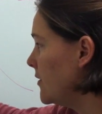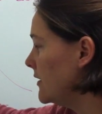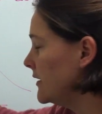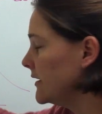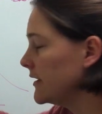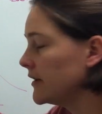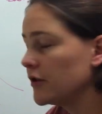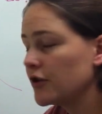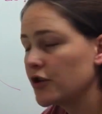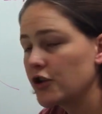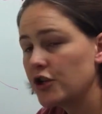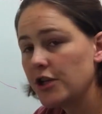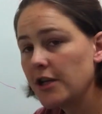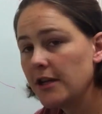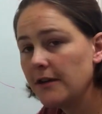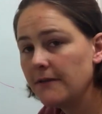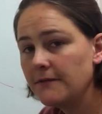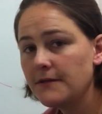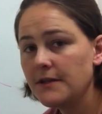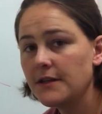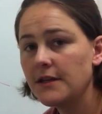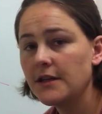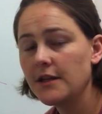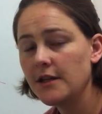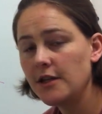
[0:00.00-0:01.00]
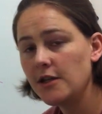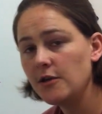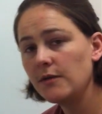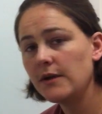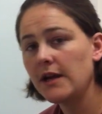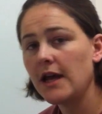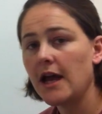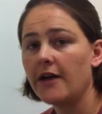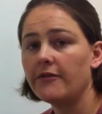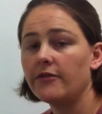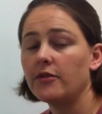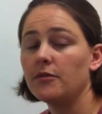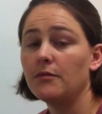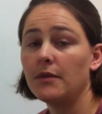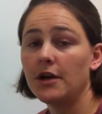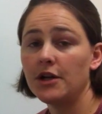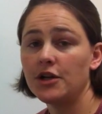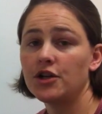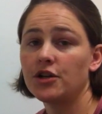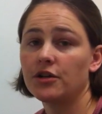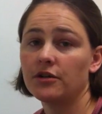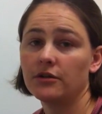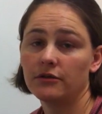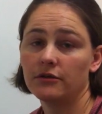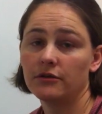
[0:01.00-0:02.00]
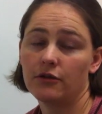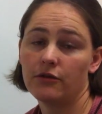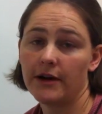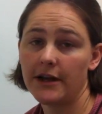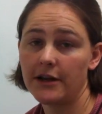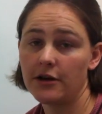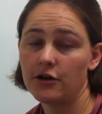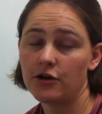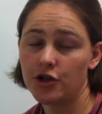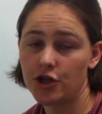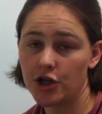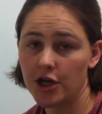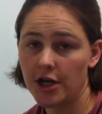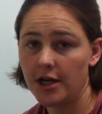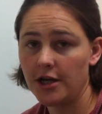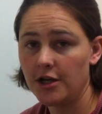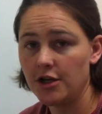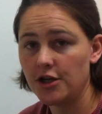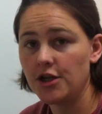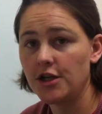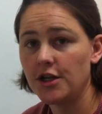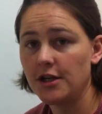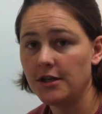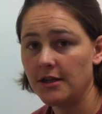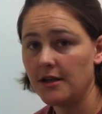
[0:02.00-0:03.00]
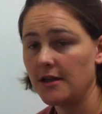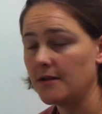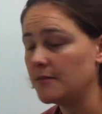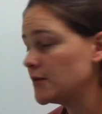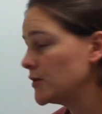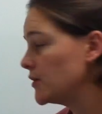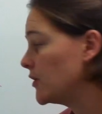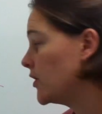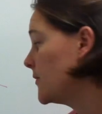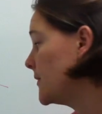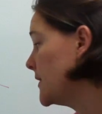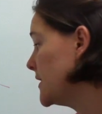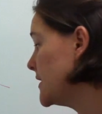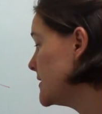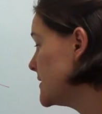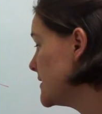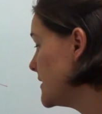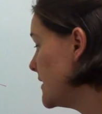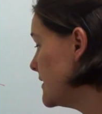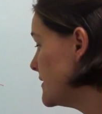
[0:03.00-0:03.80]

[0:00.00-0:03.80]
a little shift, you would have a much greater change in the absorbance.